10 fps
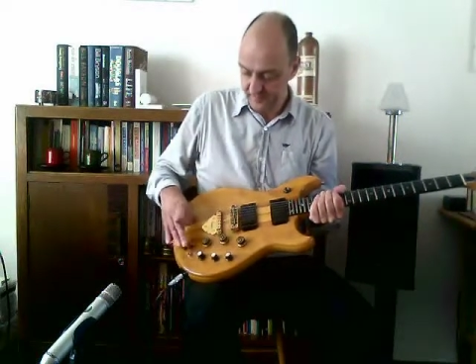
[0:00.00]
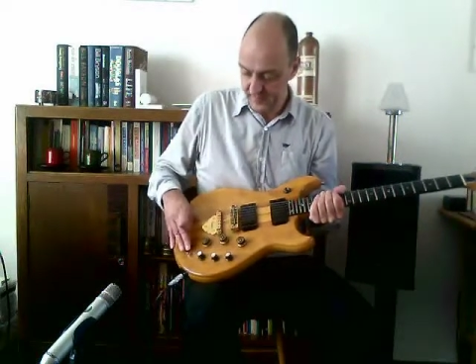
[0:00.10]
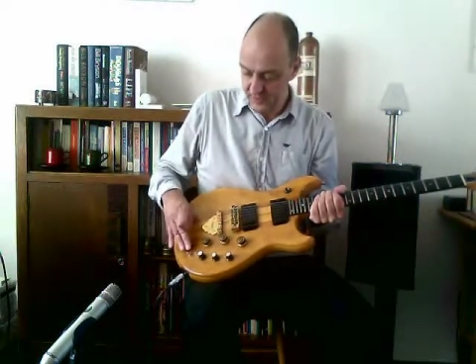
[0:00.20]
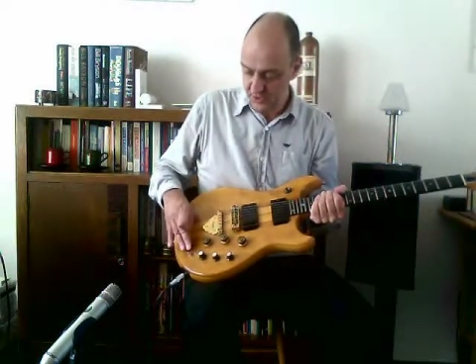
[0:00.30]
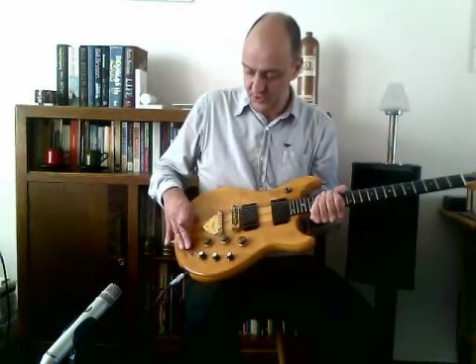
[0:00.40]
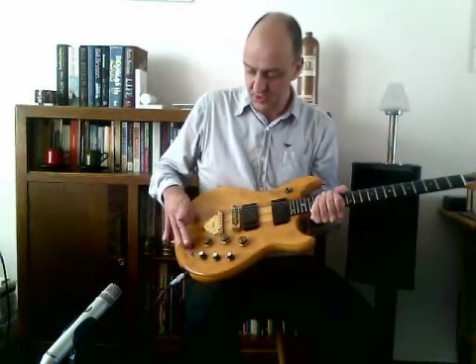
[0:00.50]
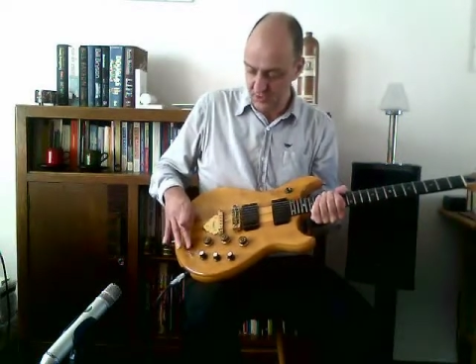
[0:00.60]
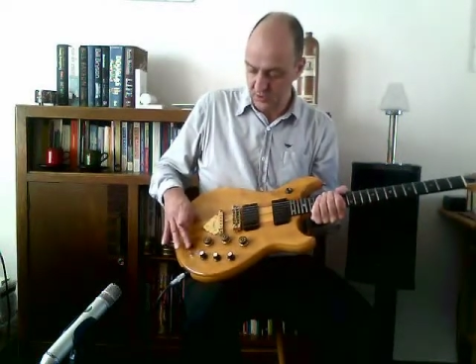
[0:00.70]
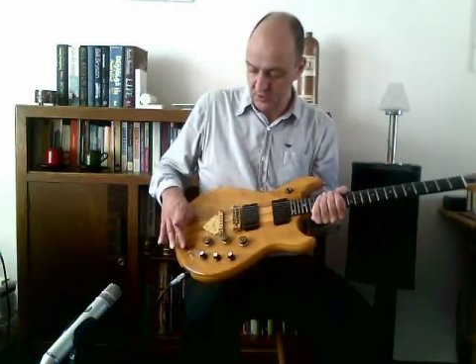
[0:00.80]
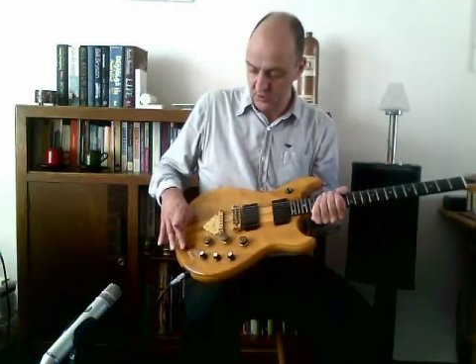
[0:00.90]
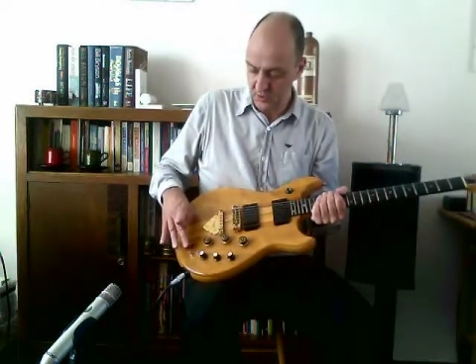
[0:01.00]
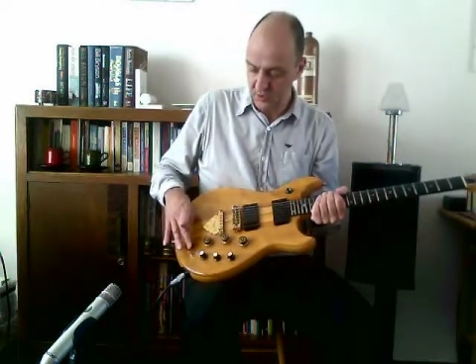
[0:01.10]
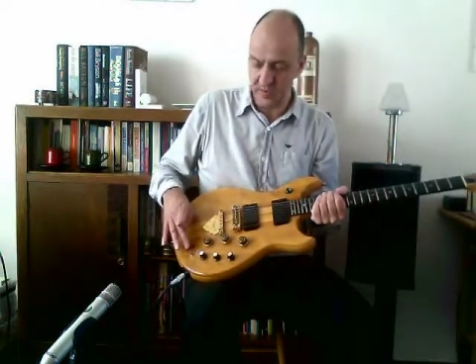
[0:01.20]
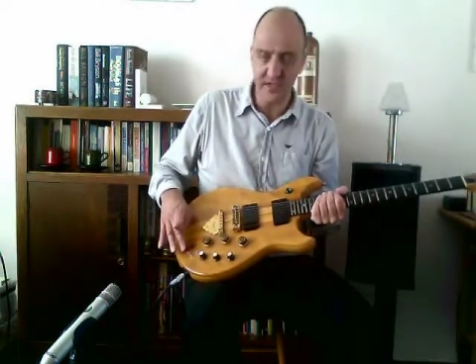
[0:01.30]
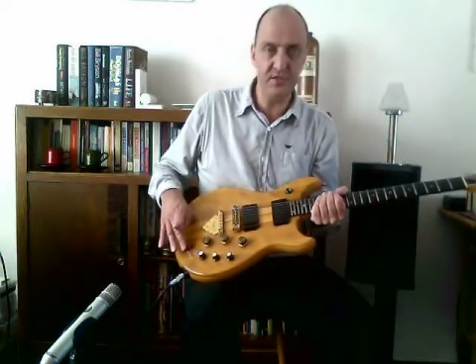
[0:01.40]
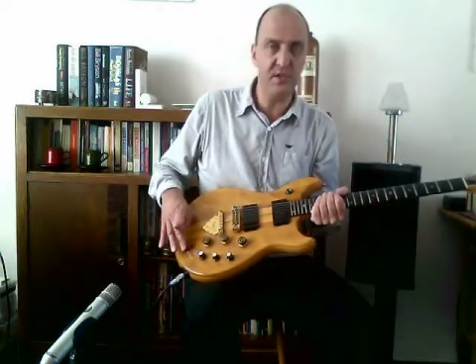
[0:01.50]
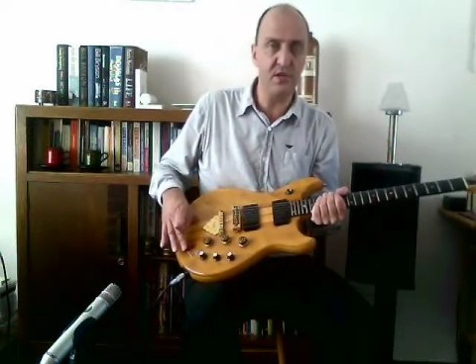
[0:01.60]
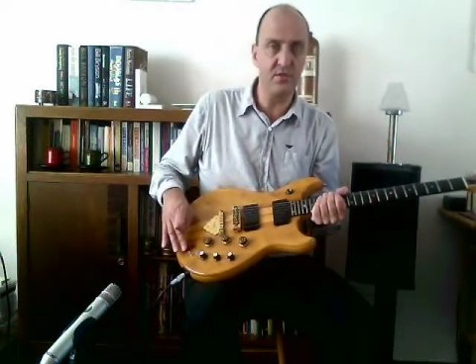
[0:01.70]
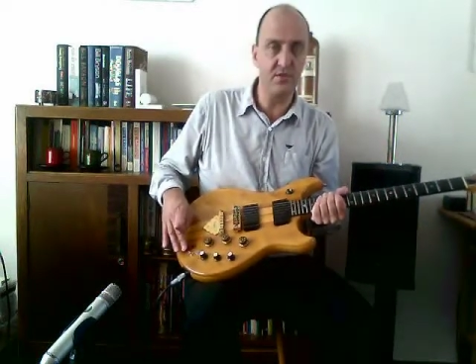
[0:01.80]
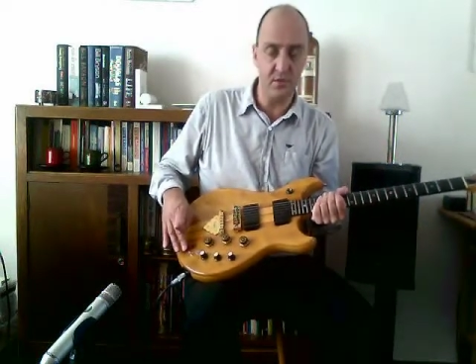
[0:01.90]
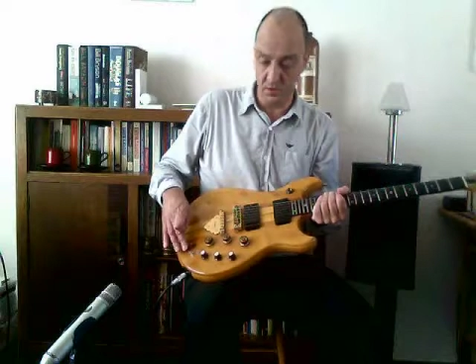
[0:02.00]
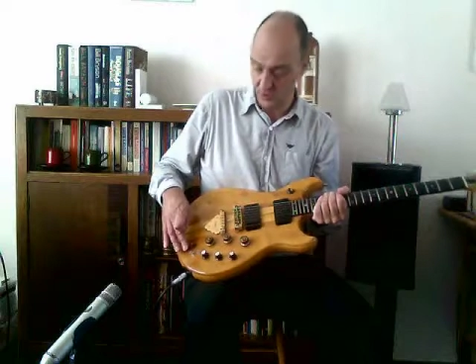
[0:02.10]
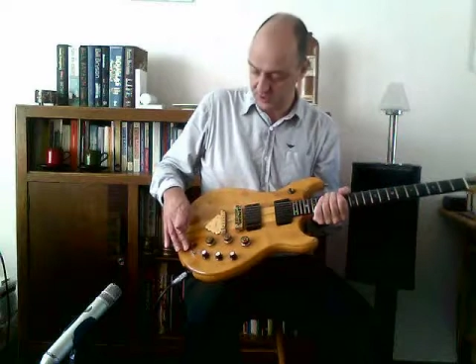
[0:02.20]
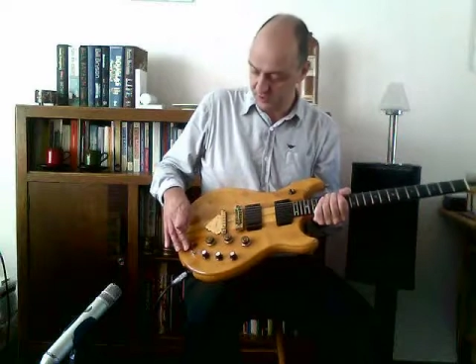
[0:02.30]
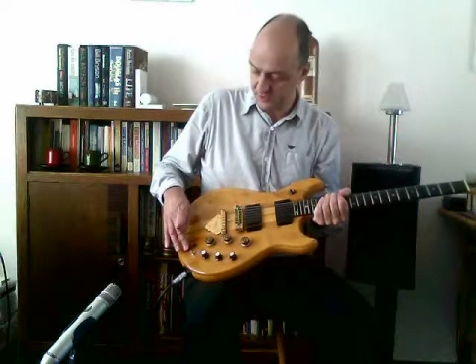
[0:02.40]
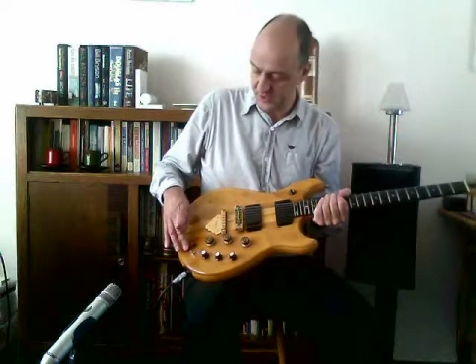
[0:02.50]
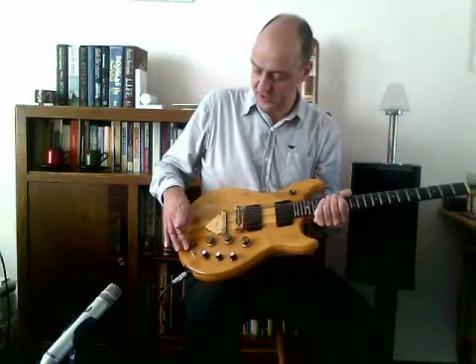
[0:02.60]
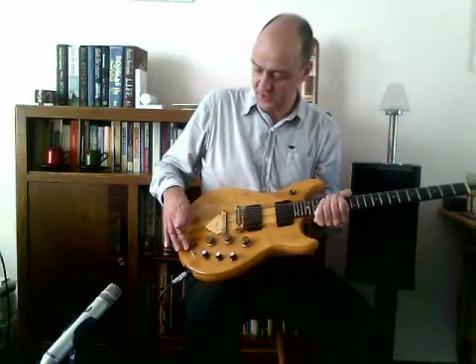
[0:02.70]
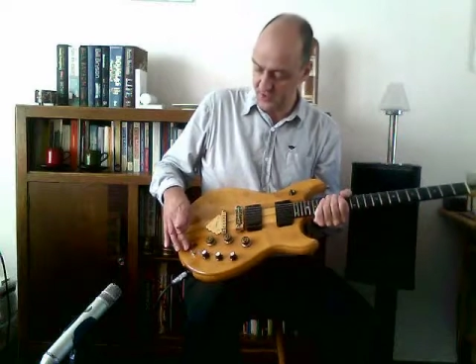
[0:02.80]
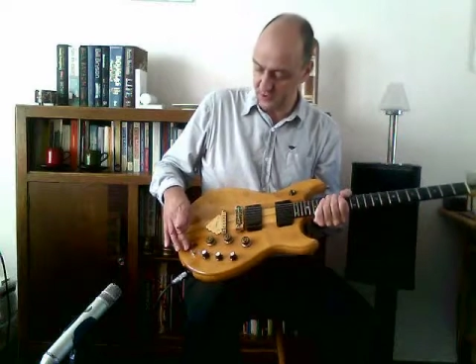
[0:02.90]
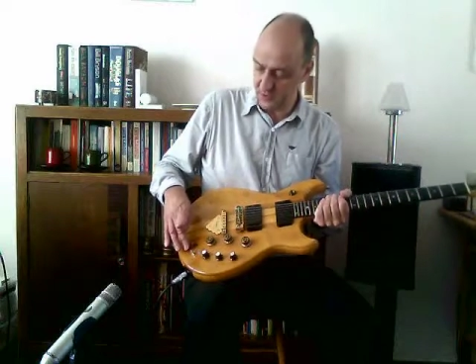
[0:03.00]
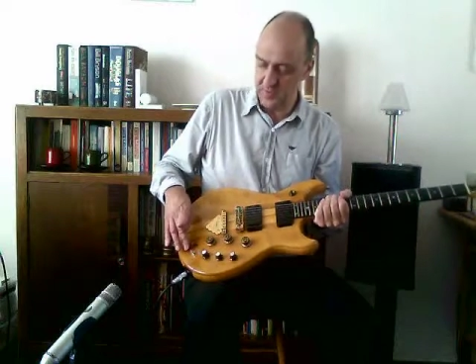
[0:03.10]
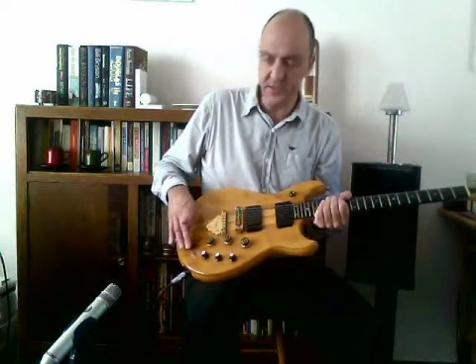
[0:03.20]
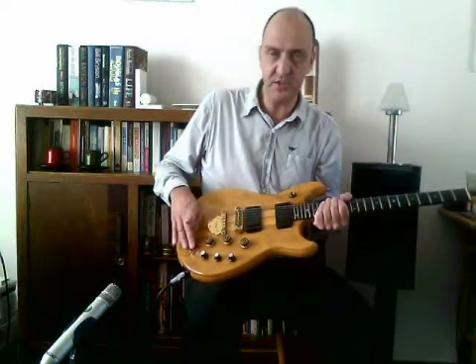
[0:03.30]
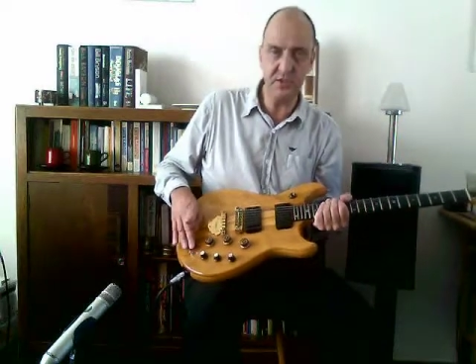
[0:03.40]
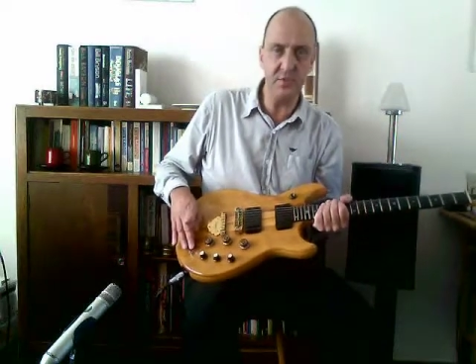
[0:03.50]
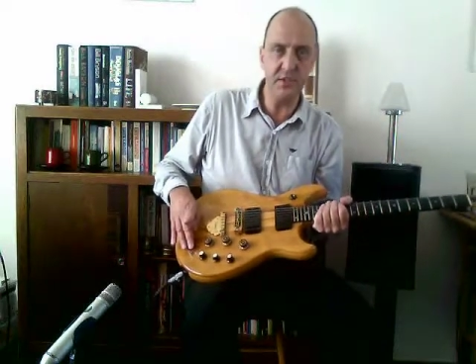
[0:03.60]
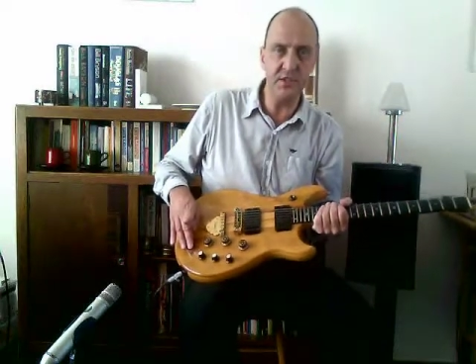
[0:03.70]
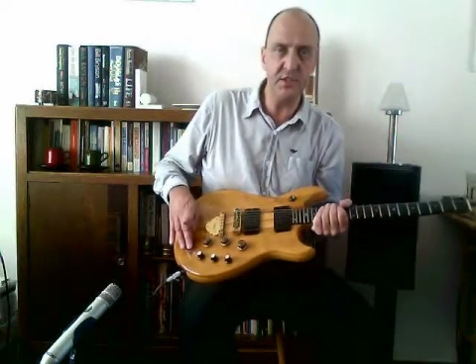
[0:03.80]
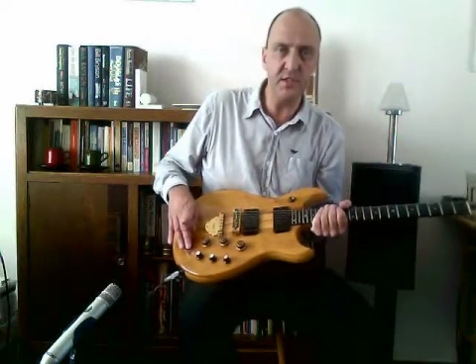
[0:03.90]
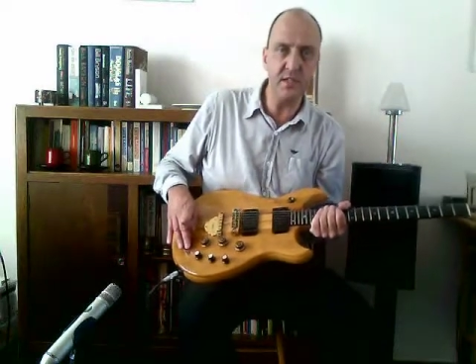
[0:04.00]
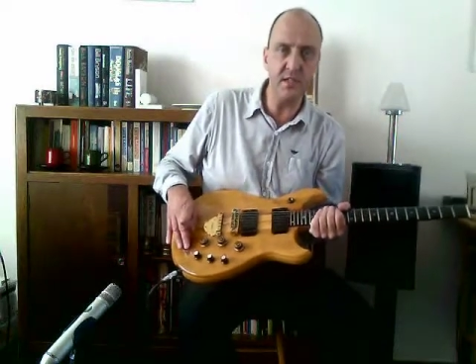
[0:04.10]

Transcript: There's also two tri-sound, so-called tri-sound switches, which